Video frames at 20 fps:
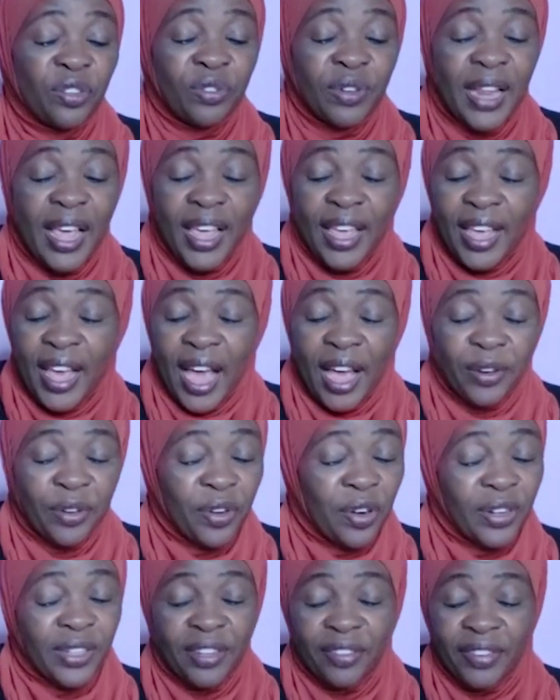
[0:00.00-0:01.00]
today, I do
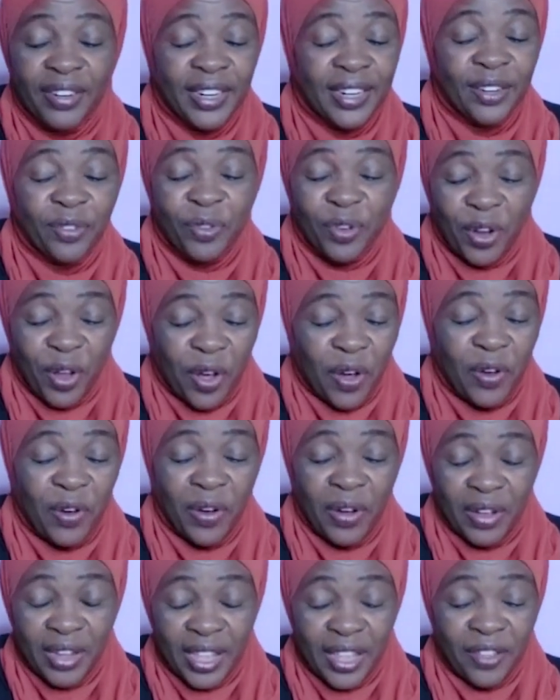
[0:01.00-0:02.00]
not really
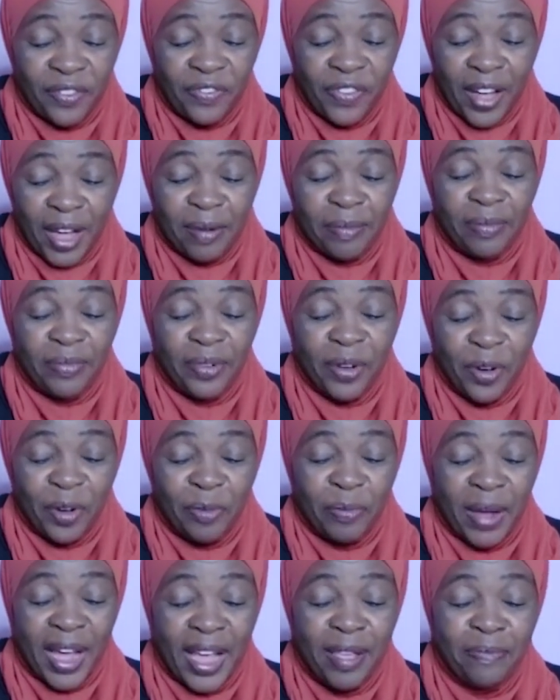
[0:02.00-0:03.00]
know if I'm
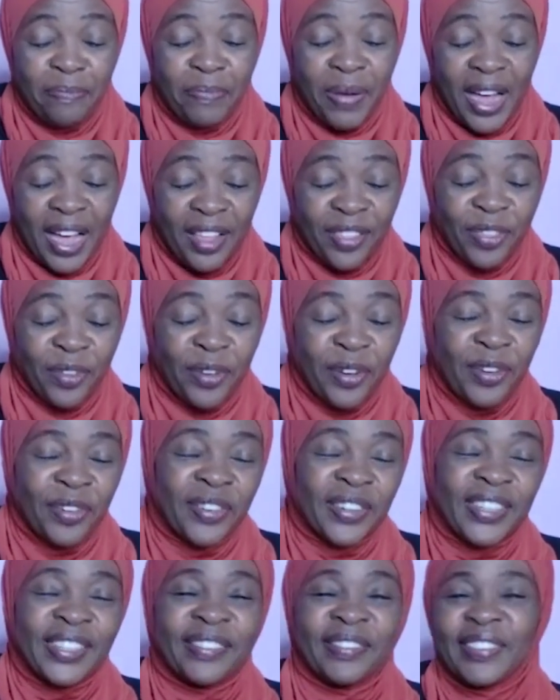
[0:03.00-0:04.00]
on my path or
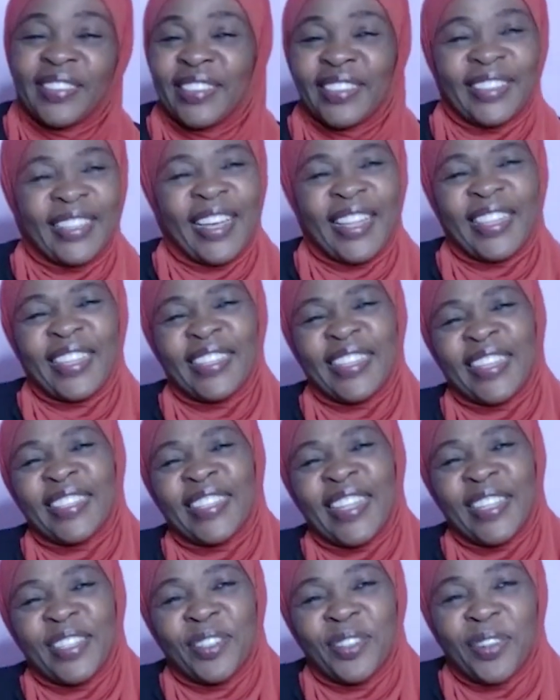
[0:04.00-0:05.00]
not. I think that's
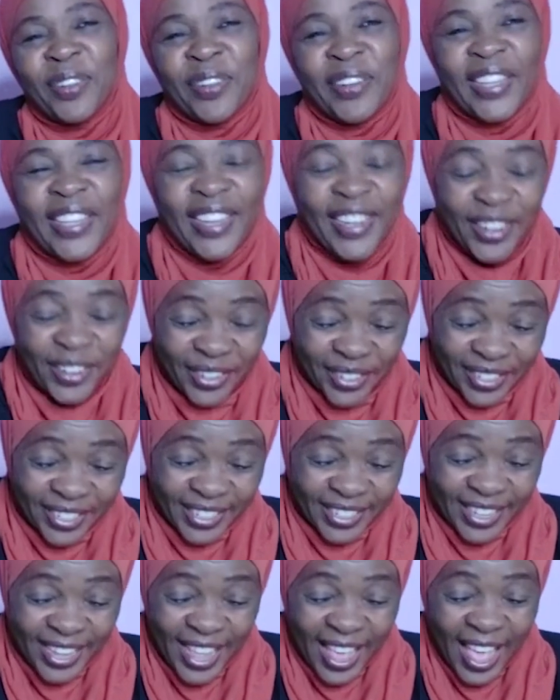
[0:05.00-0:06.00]
a joke, he
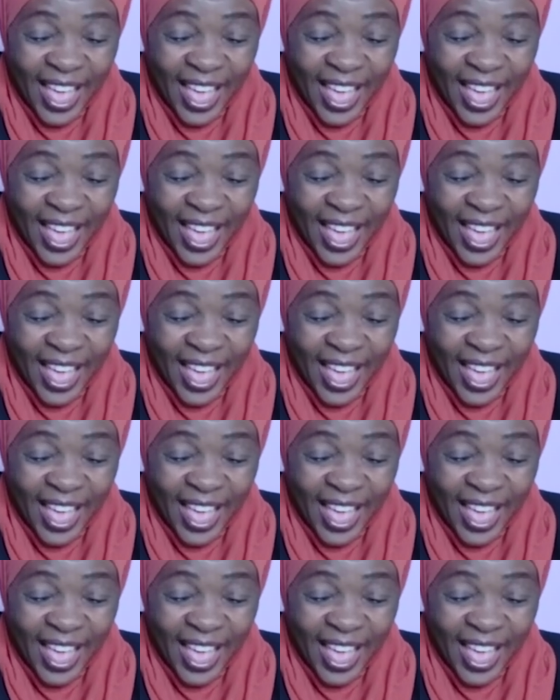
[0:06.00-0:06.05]
knows.